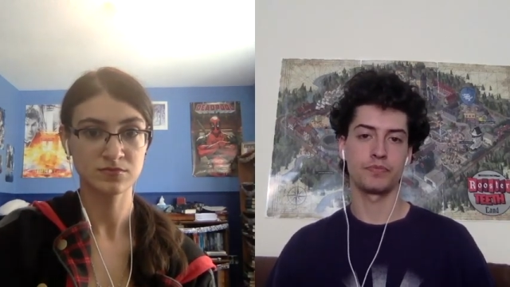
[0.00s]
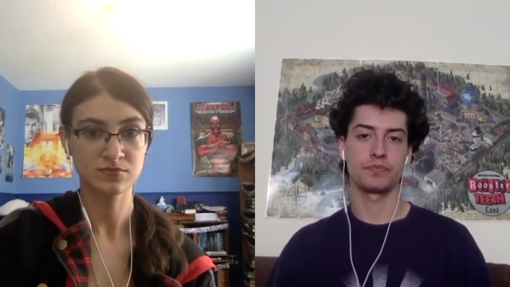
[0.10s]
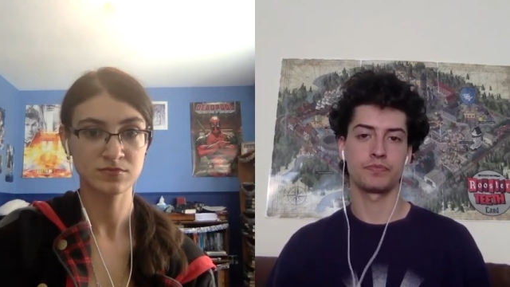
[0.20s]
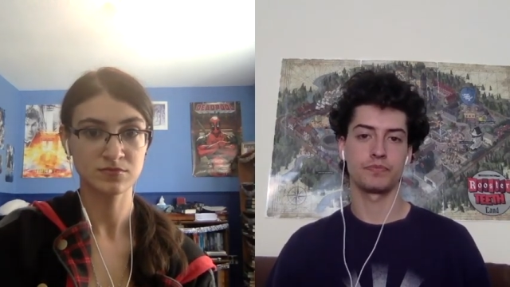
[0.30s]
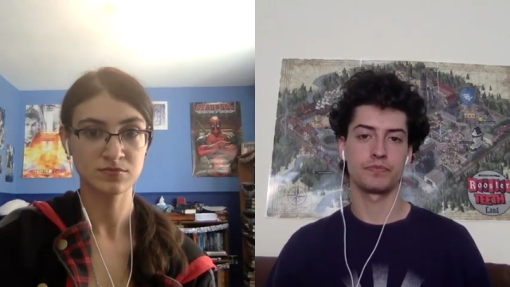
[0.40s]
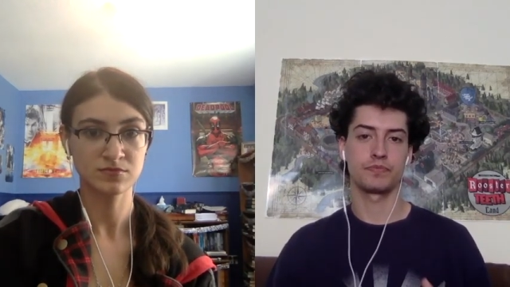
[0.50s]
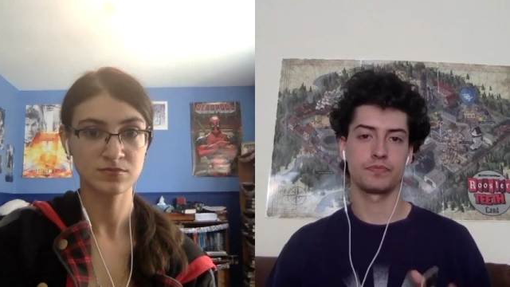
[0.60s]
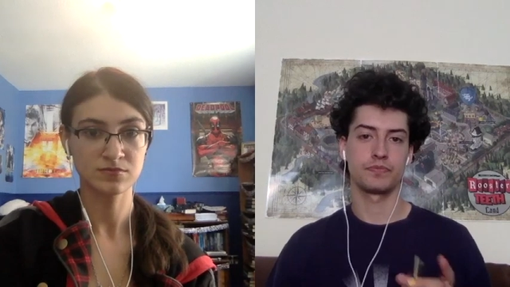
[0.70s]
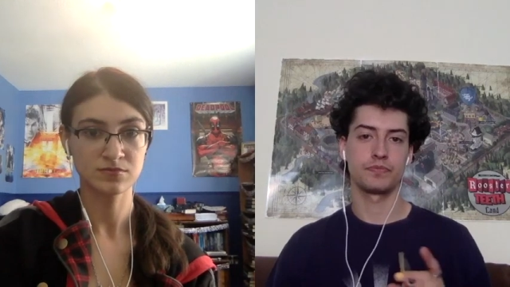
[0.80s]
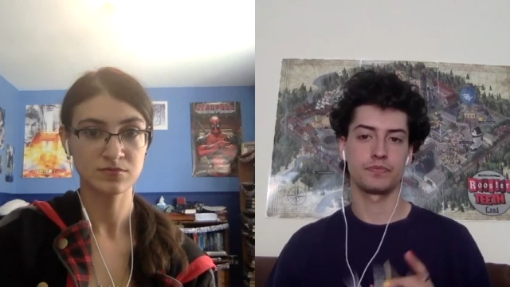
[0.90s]

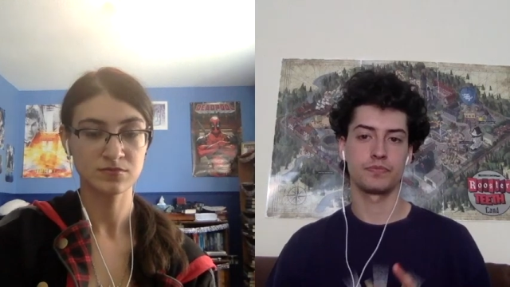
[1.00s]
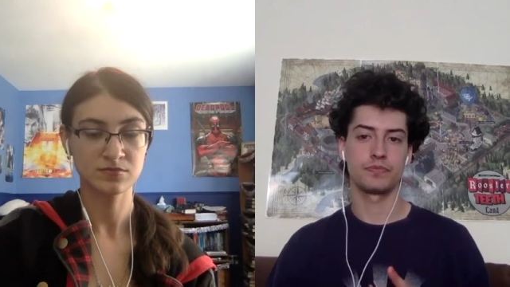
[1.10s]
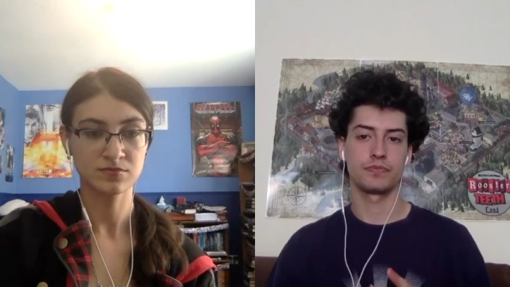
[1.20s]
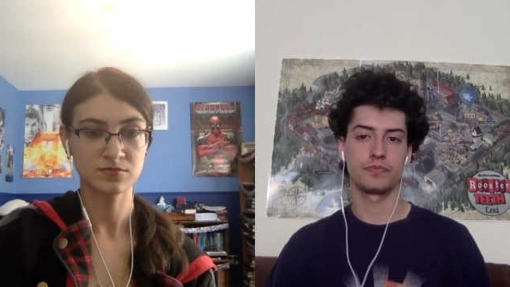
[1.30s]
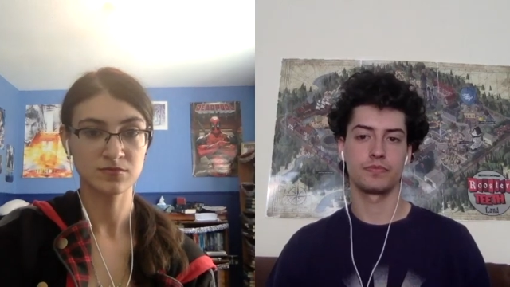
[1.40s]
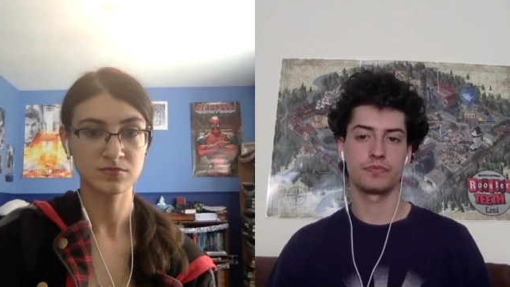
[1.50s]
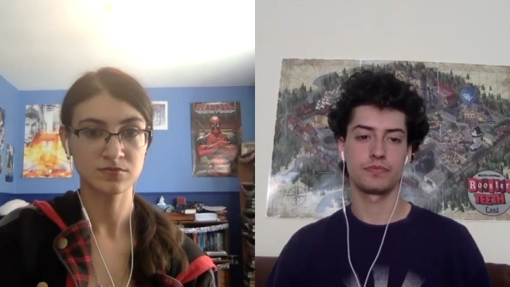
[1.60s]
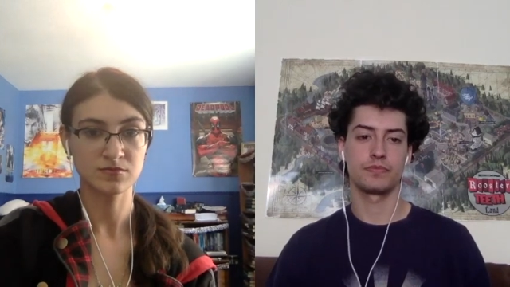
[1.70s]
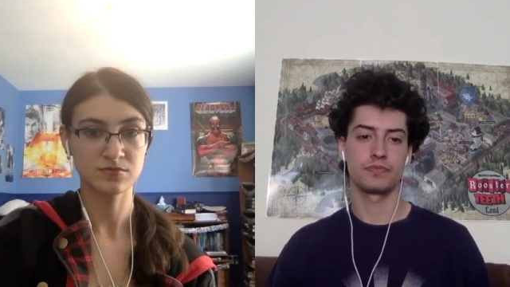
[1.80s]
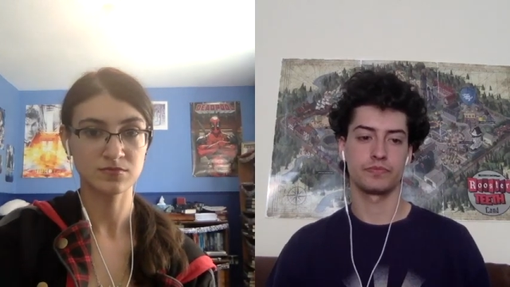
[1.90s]

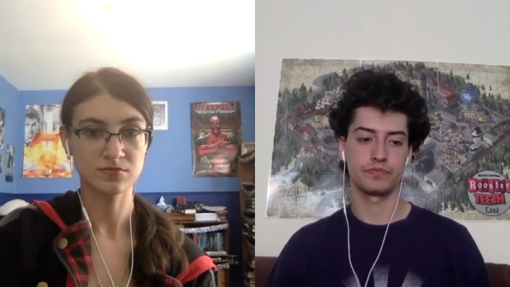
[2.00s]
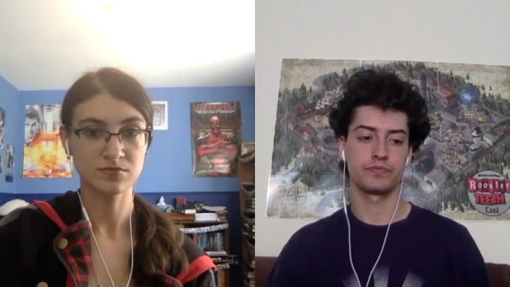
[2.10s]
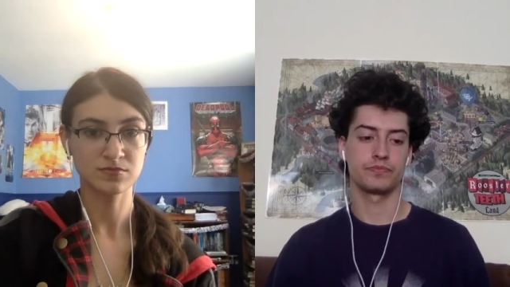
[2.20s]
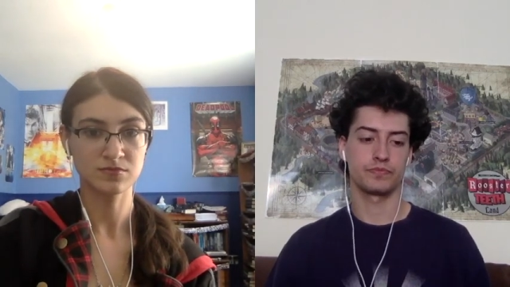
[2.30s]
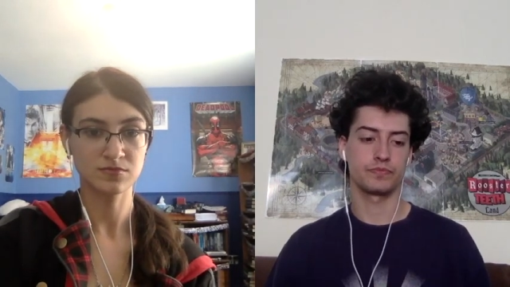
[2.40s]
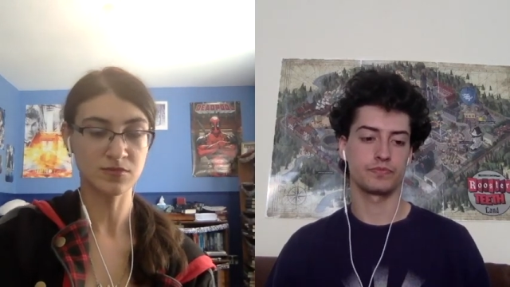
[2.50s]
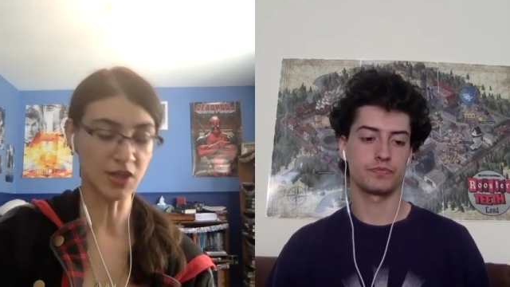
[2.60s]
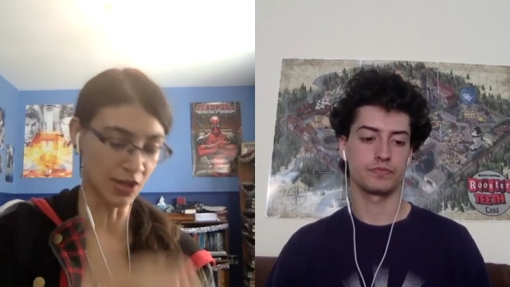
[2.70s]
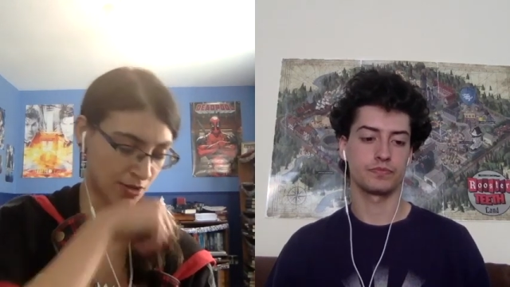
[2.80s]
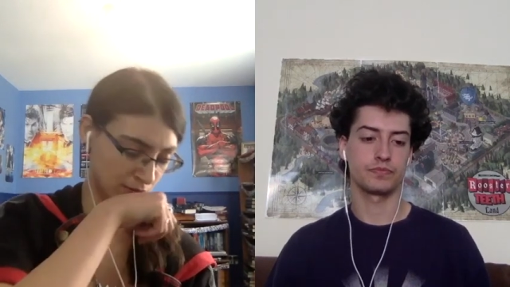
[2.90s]

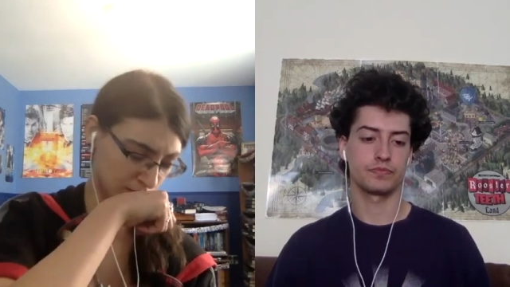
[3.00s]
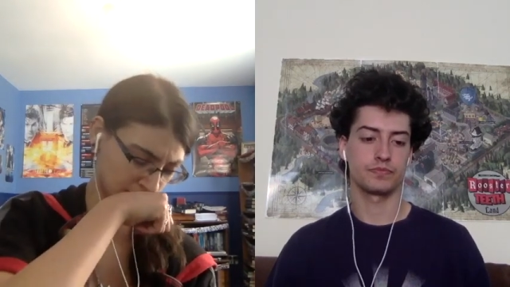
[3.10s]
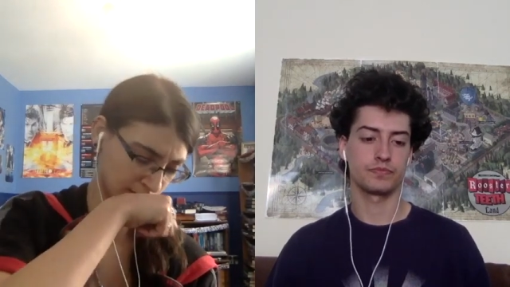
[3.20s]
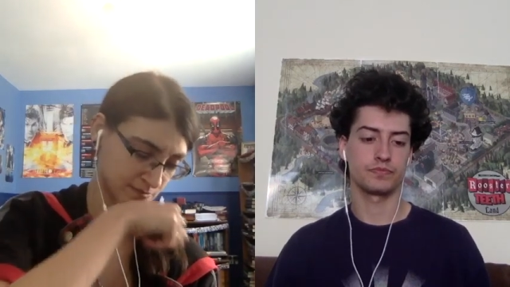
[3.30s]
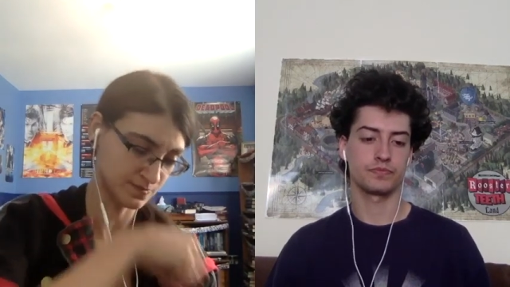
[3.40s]
Nobody speaks.